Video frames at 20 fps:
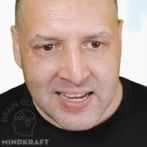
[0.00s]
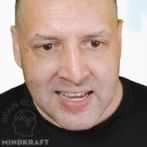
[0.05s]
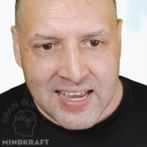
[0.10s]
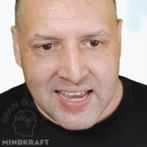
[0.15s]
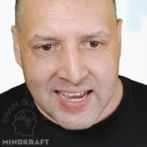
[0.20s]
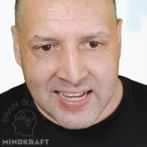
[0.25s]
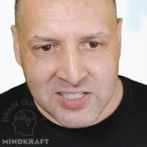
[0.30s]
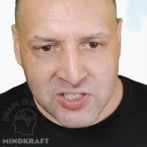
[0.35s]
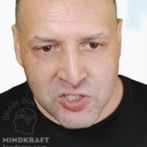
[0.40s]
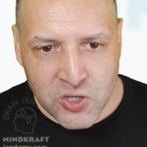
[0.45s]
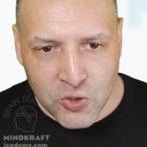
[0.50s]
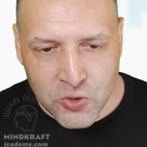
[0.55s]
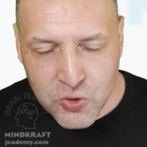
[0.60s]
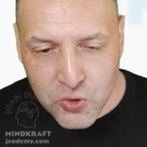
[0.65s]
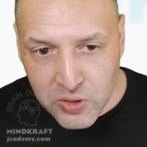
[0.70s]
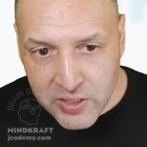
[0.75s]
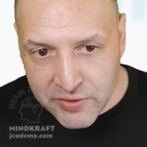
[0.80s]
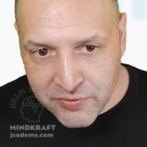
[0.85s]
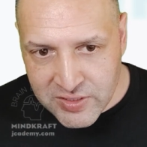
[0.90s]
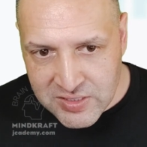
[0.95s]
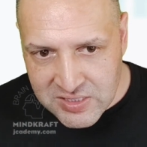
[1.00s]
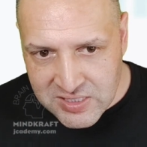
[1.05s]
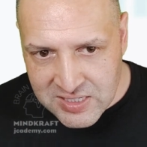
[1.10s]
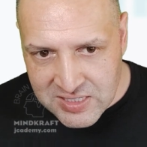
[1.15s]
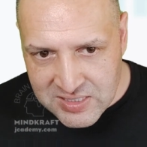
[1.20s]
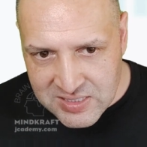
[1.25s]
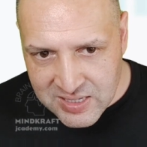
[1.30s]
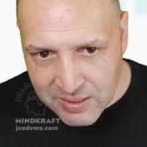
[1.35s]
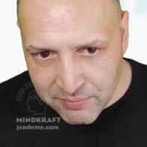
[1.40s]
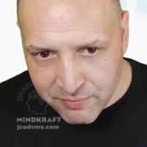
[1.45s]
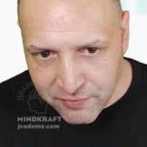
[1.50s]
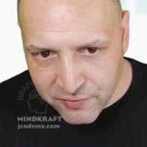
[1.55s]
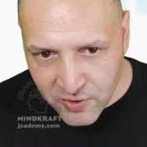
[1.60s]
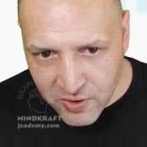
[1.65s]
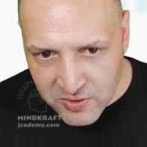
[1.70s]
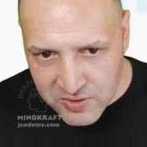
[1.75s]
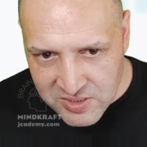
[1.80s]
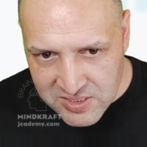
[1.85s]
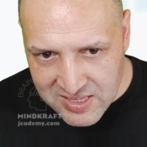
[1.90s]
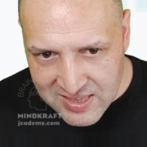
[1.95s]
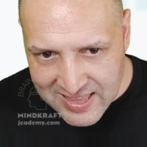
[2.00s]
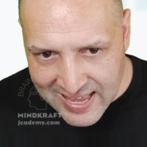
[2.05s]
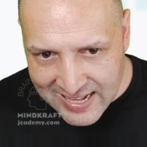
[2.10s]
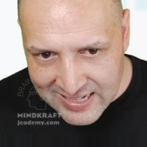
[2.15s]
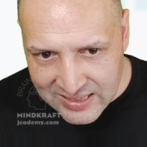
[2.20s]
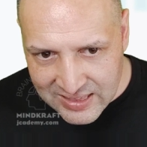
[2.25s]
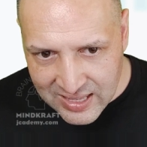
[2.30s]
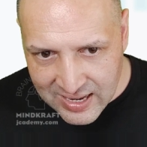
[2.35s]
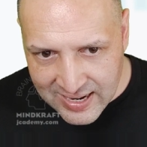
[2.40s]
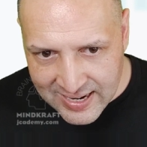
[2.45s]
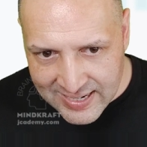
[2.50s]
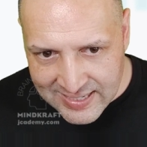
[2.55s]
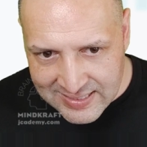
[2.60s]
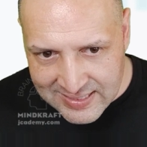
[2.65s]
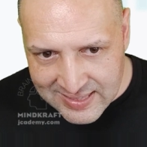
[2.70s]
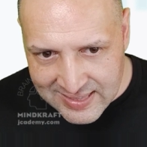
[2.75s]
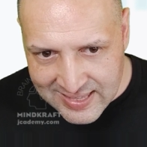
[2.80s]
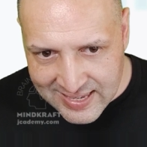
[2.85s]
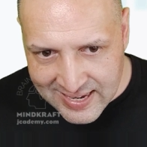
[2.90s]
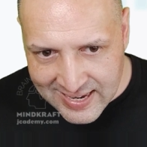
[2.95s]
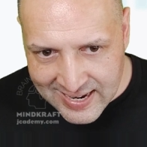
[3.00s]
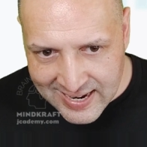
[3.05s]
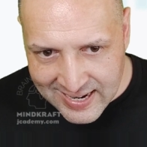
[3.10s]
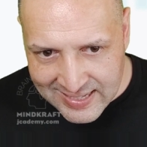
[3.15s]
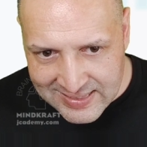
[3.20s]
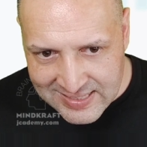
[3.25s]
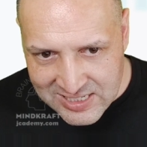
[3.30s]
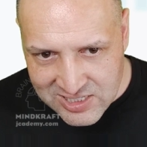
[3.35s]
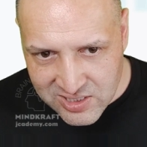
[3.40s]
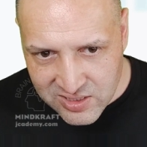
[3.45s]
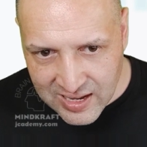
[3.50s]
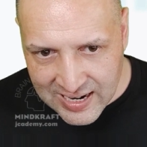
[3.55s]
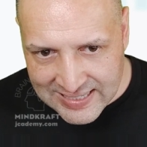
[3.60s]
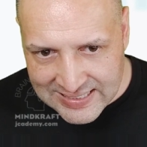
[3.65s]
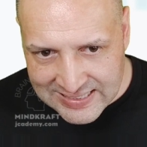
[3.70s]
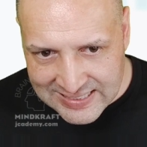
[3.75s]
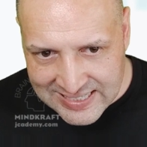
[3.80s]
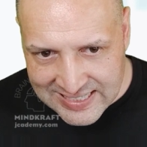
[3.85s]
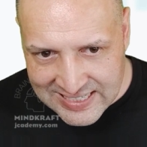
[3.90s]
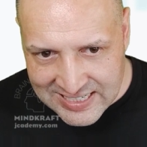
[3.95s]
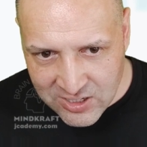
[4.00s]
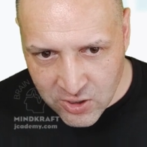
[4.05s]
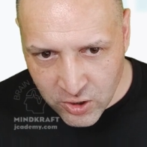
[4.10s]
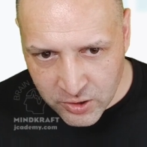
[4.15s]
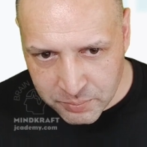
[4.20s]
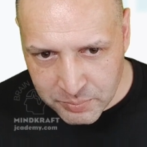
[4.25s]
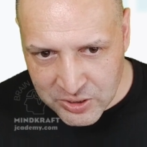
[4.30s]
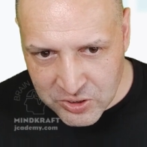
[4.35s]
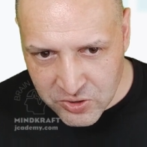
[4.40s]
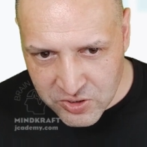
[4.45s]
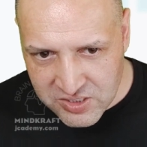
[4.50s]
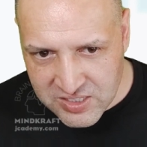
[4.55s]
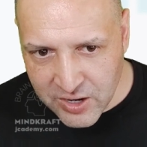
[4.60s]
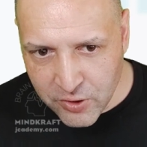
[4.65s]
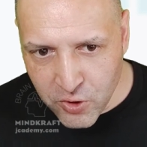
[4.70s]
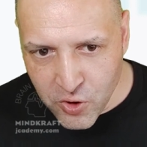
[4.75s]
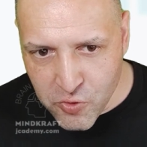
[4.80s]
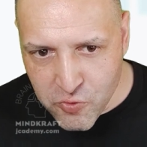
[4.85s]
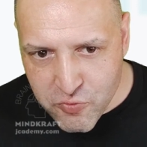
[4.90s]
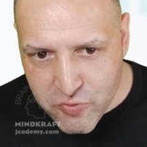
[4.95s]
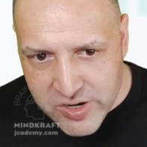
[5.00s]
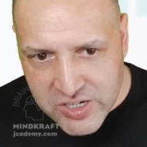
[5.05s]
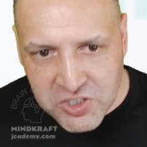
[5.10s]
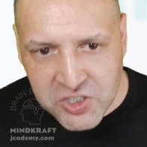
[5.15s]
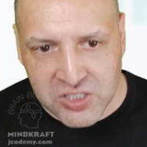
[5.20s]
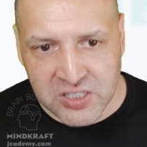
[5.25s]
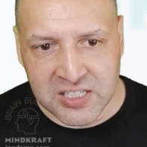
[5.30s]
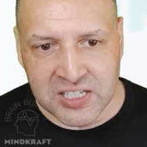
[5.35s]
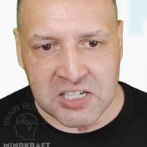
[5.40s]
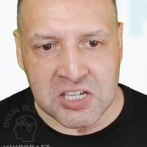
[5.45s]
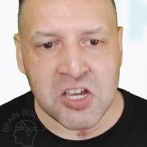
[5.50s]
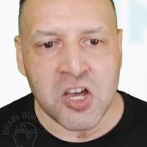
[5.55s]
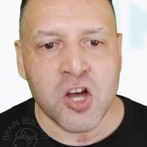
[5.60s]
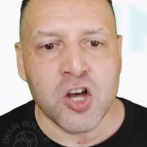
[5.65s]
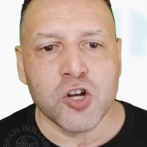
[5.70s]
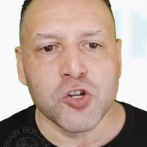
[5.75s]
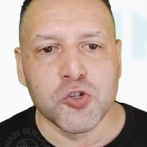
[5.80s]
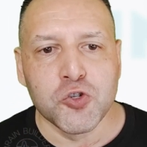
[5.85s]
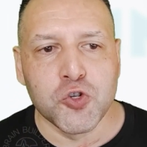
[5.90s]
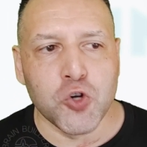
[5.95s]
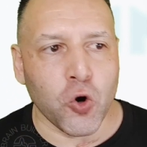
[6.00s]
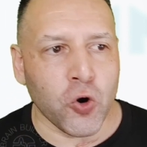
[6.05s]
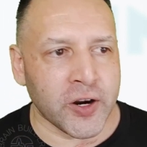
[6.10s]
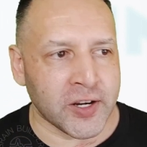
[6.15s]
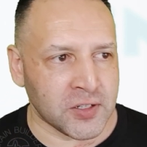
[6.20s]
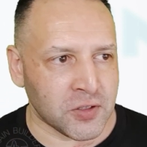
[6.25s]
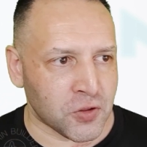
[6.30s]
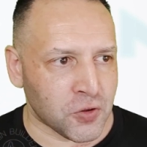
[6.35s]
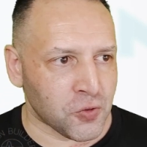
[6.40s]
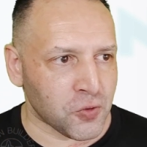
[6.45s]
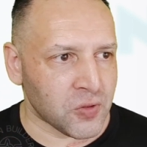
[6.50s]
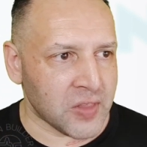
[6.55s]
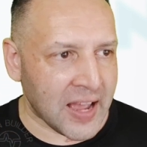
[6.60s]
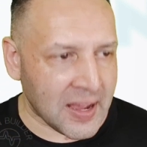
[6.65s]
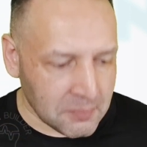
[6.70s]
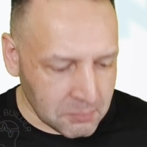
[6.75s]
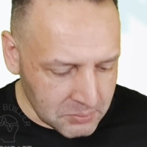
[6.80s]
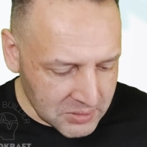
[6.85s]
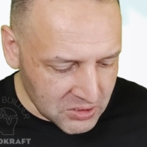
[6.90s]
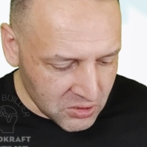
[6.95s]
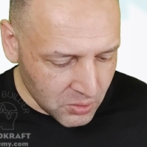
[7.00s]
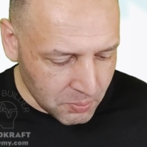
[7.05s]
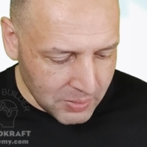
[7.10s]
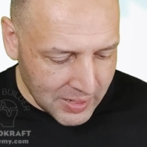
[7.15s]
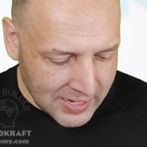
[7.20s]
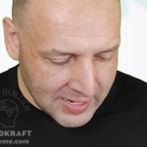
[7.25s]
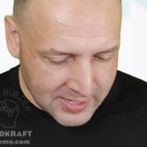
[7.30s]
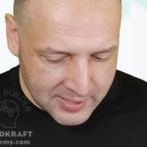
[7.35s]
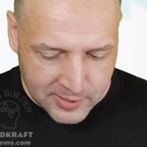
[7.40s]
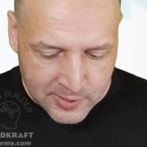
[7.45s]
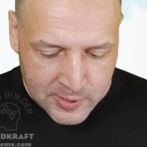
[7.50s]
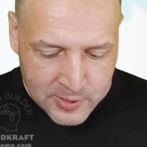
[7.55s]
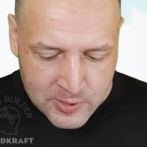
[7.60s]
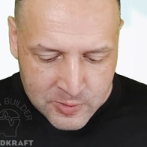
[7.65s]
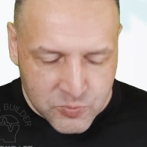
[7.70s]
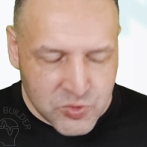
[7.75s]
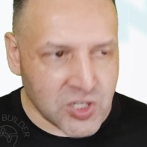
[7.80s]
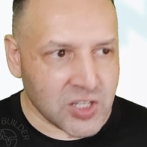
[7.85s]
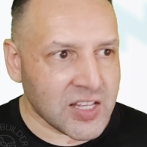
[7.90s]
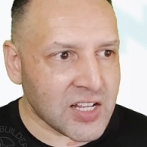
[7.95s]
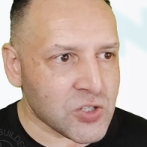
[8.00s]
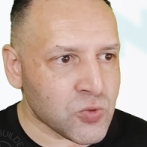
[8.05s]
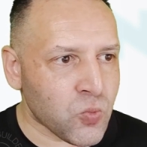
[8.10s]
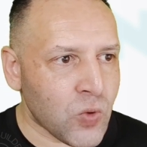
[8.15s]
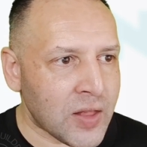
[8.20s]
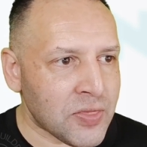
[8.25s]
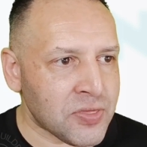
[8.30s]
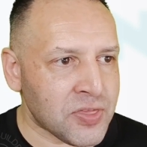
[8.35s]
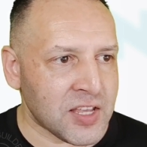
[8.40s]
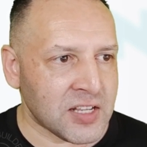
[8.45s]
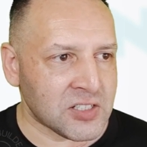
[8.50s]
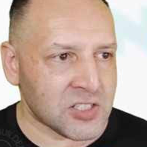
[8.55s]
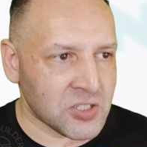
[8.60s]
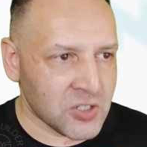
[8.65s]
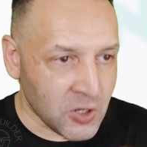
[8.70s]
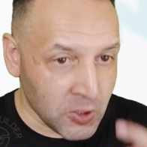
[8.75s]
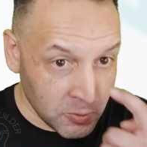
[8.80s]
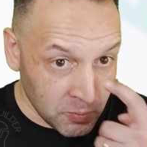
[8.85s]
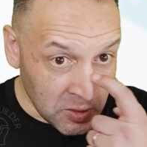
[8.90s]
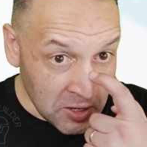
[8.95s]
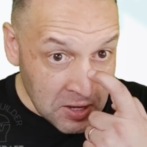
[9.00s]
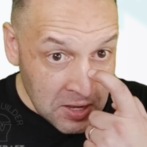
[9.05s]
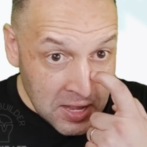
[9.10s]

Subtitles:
And so you'll even see in some fonts that line there and this line leading on, because they were originally joined through that middle bar. So that's one thing to note.